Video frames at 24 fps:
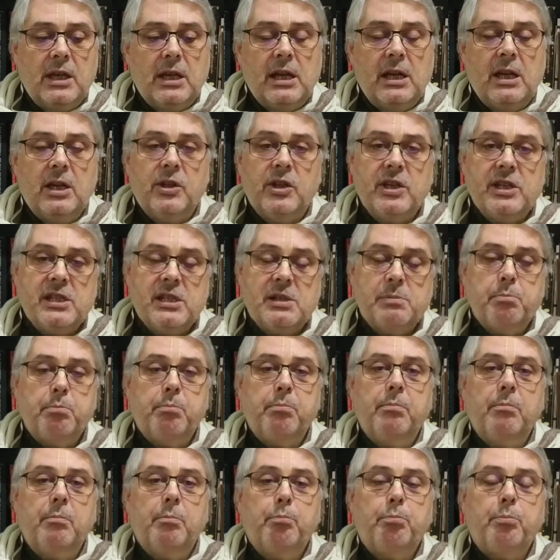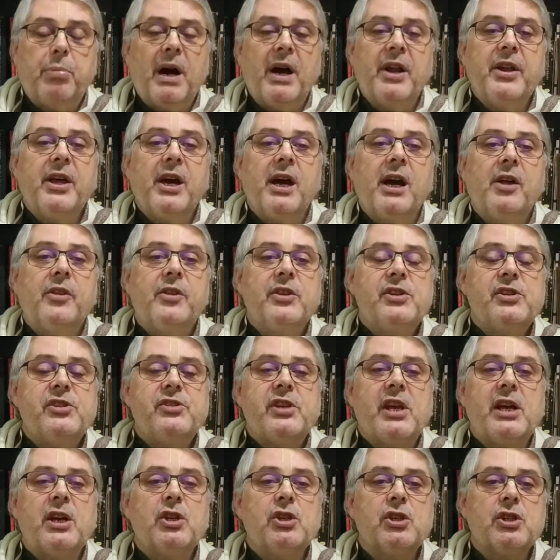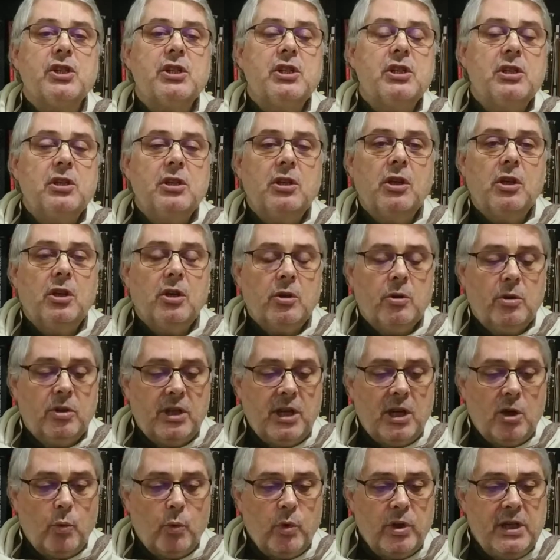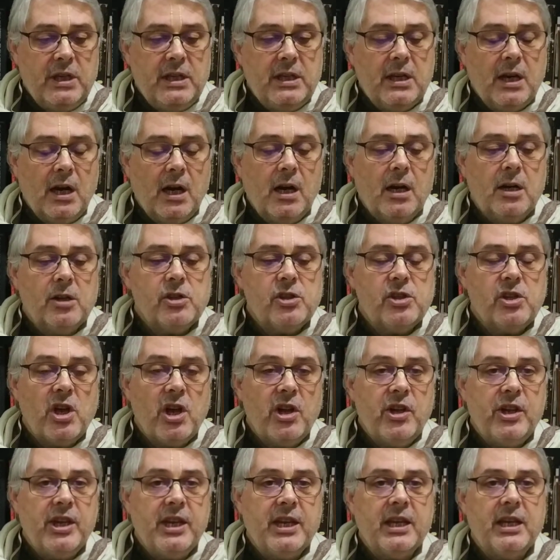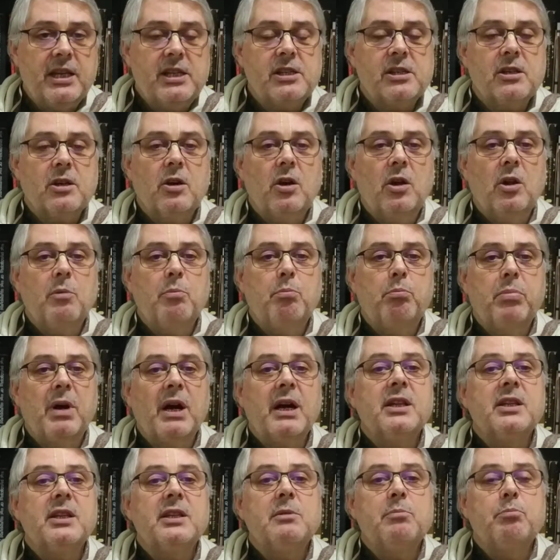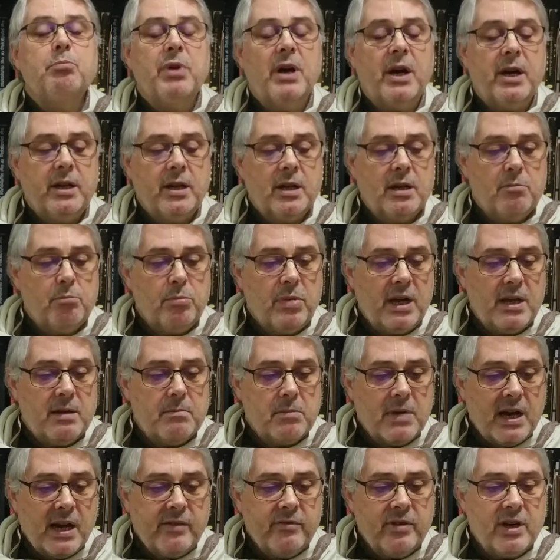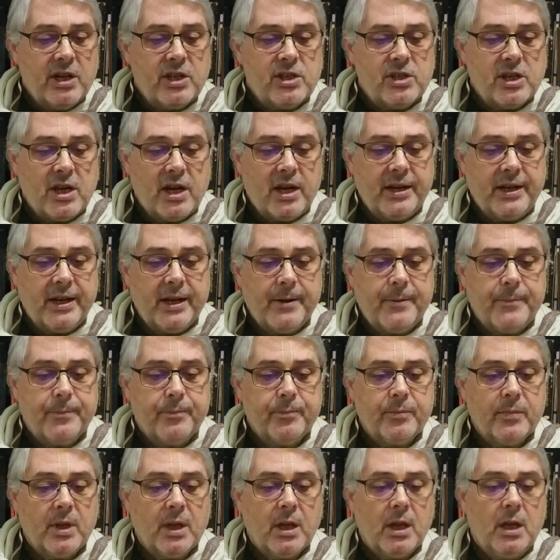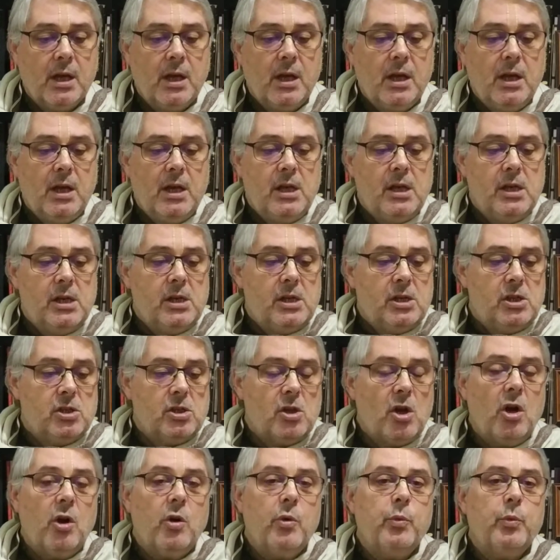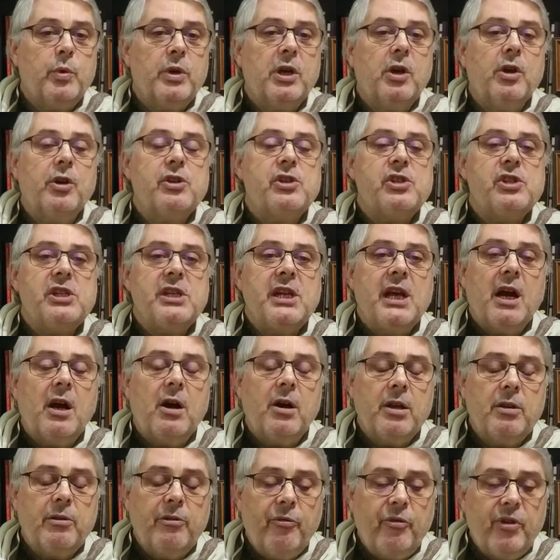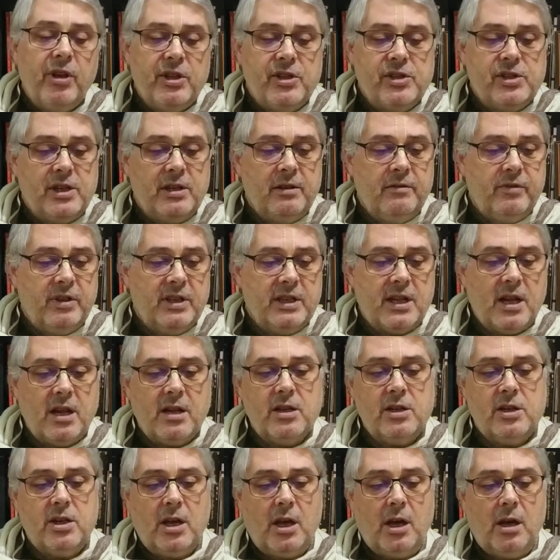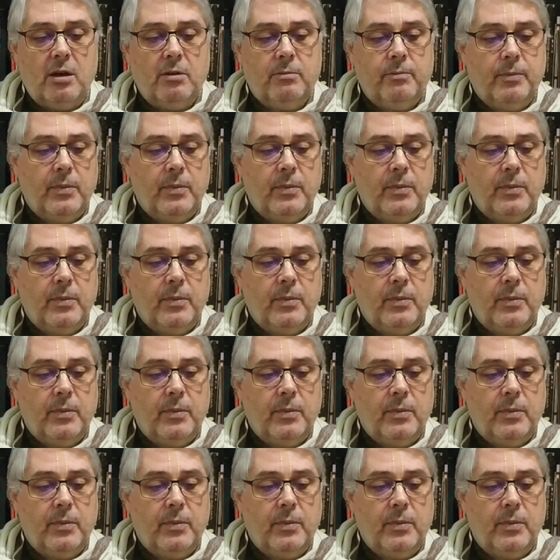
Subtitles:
this pada, this section that we are studying is called Bhakti Pada by Madhvacharya. So we're going to see how he fits in Vedanta.